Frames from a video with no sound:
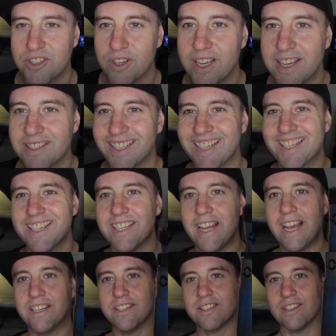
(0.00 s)
so here's like a
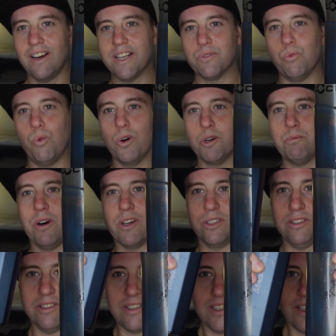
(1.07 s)
standard size water
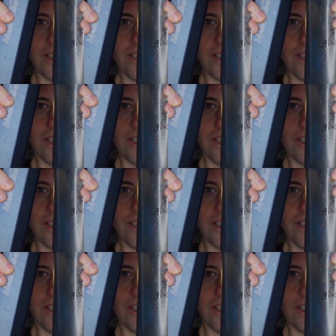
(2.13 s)
bottle,